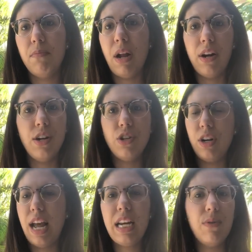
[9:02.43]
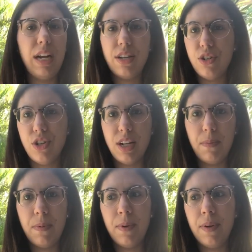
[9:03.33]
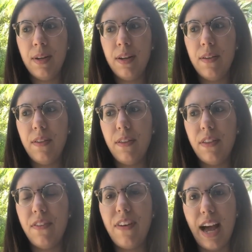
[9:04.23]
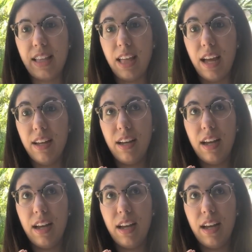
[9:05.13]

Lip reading: marriage or in any relationship, the fact that